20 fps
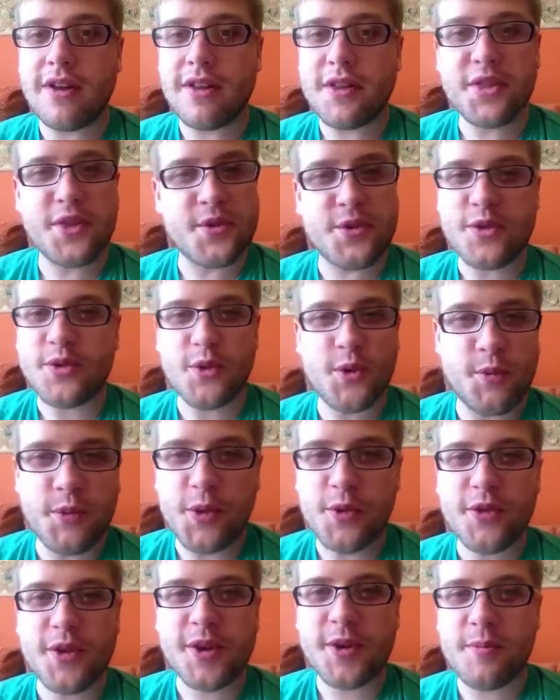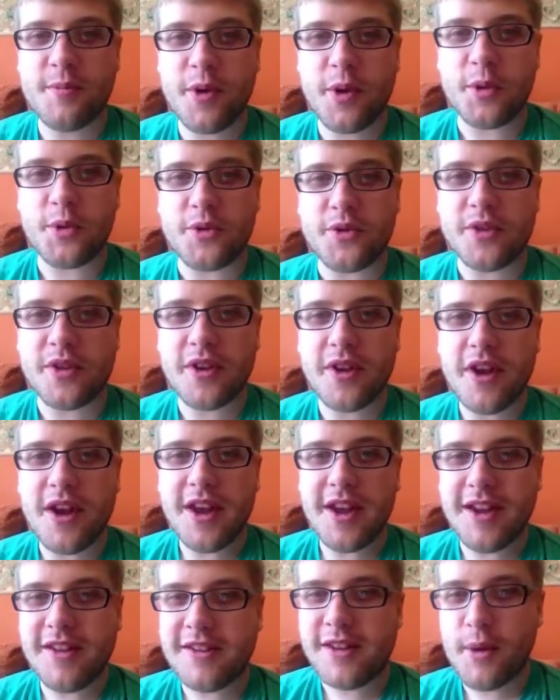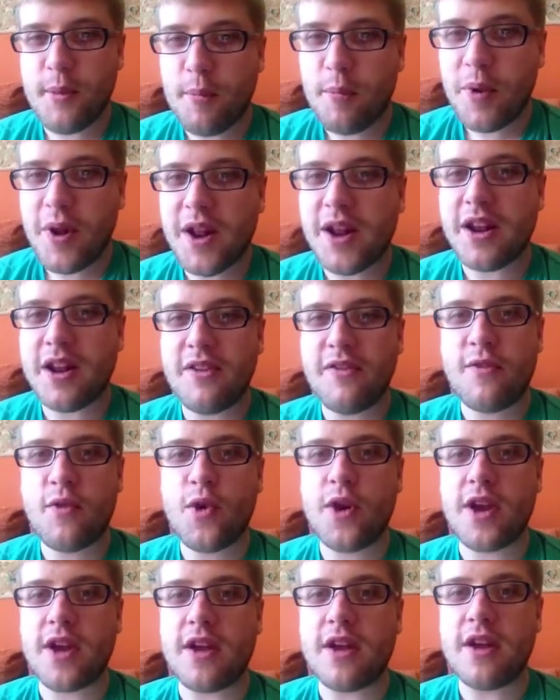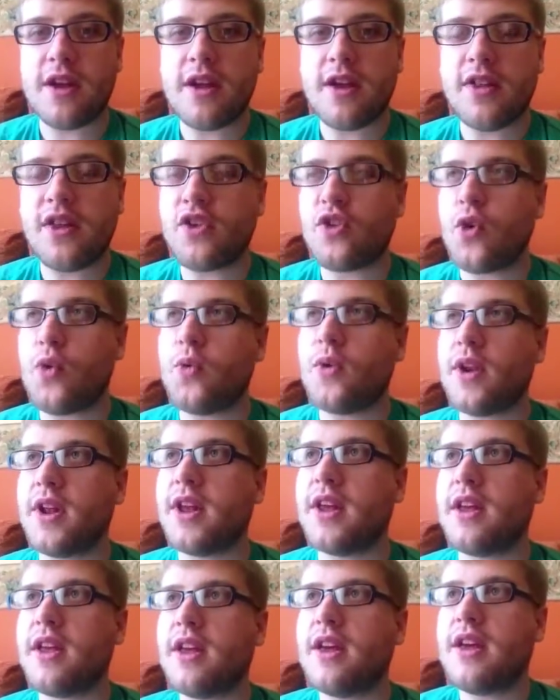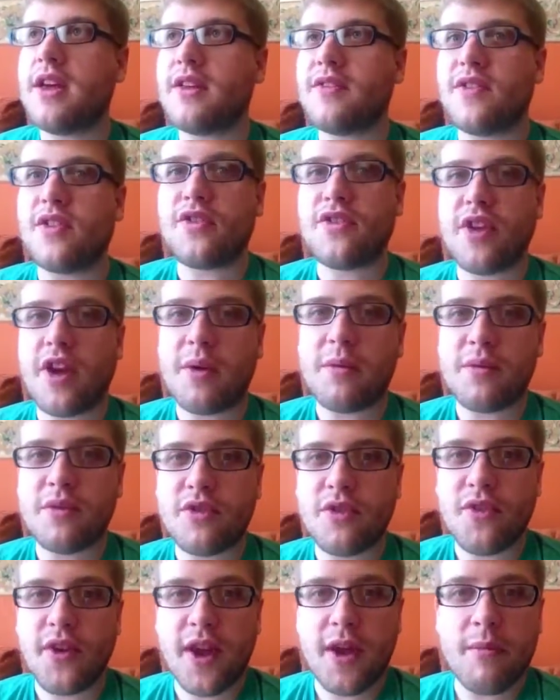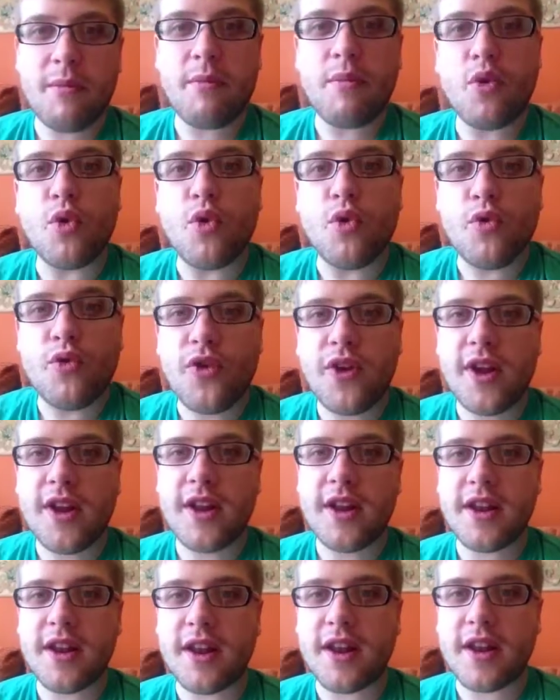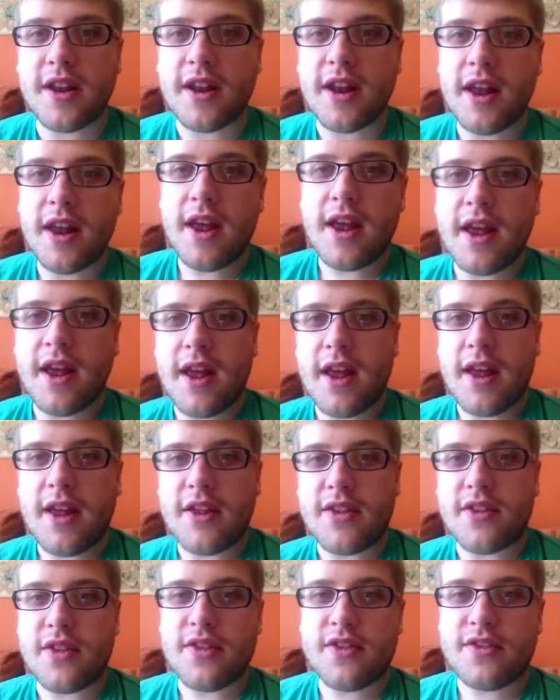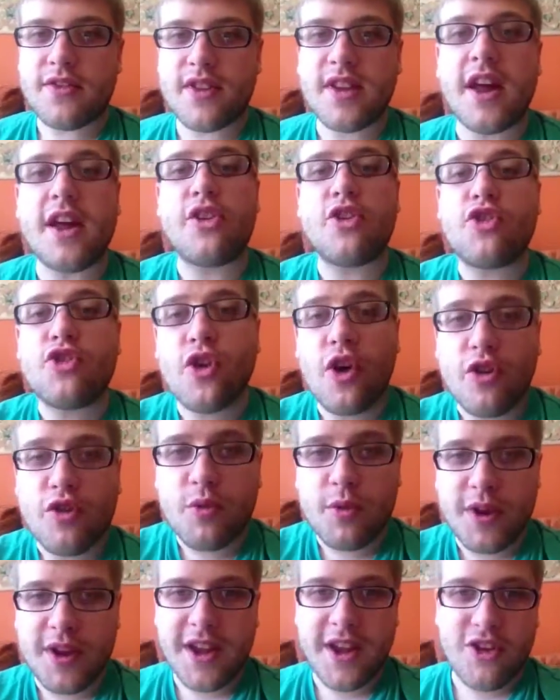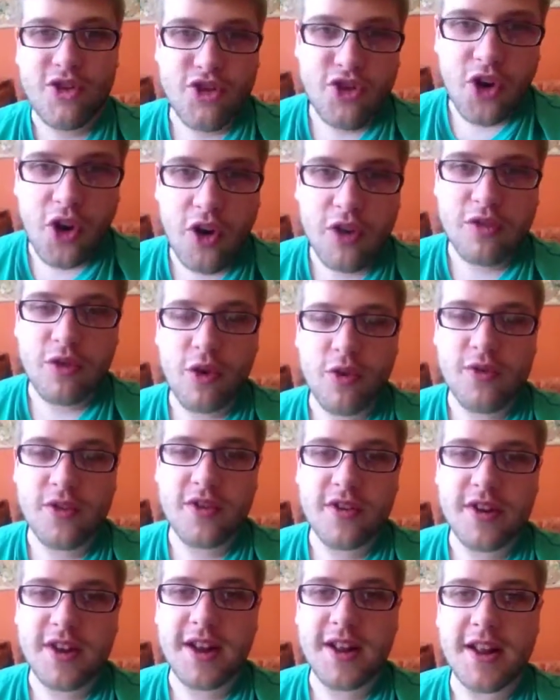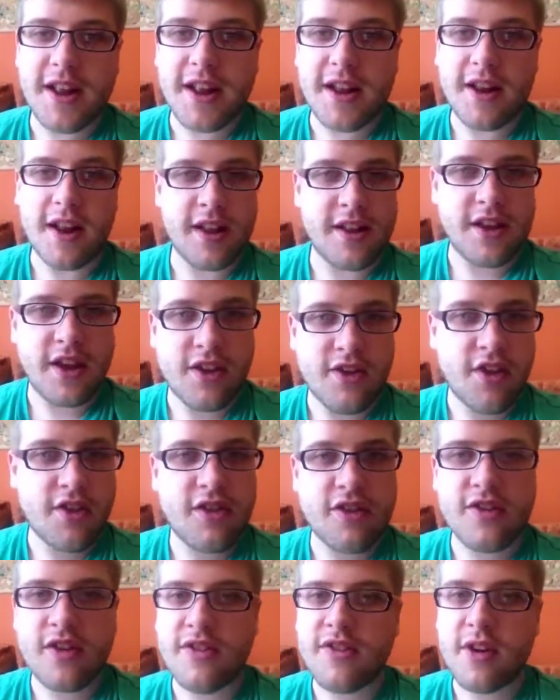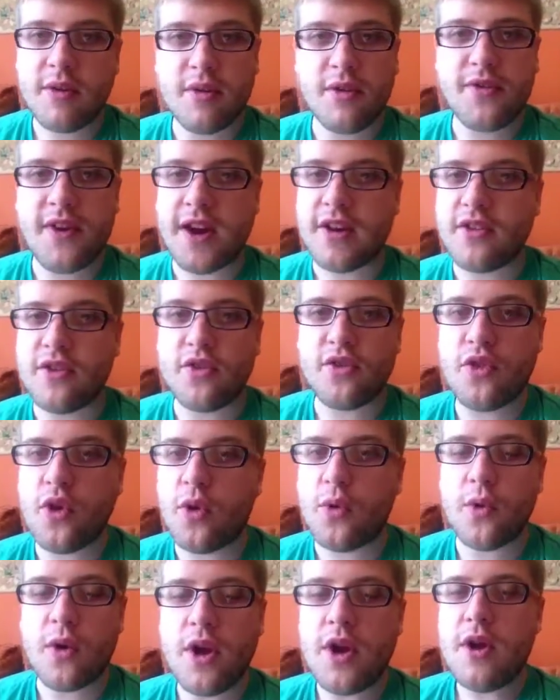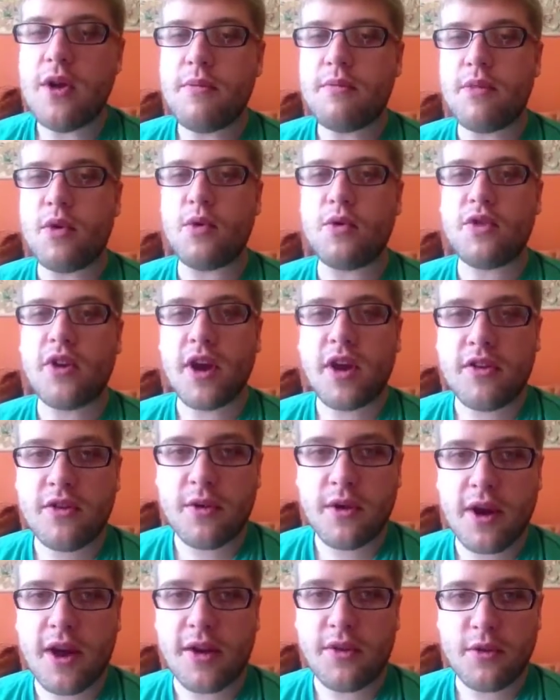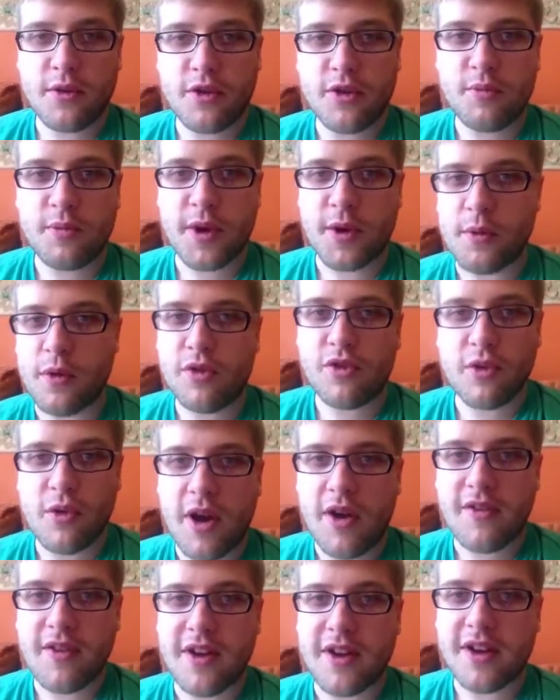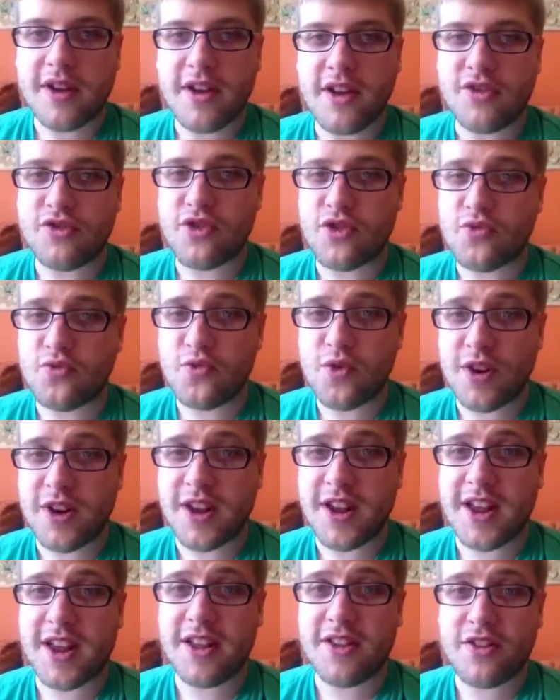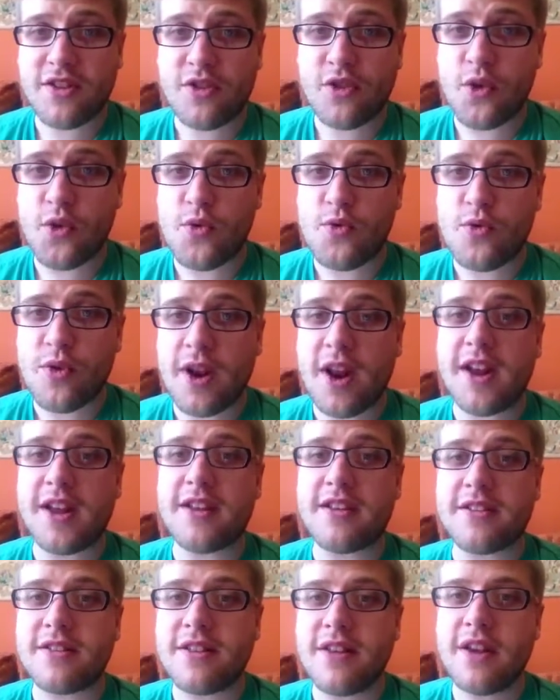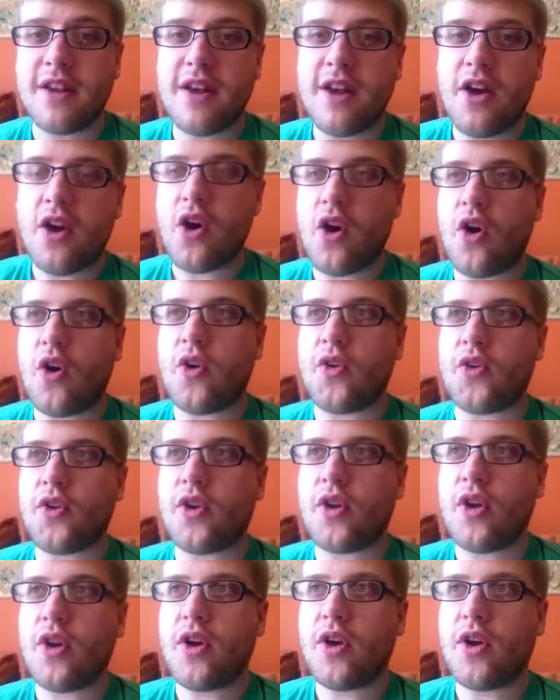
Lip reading: there is no music composed. It's completely free. There's only the sounds of him moving and the gunshots when he gets shot, obviously, and it's just sound effects. There's no music, so to speak, whatsoever. It's just it's so reliant on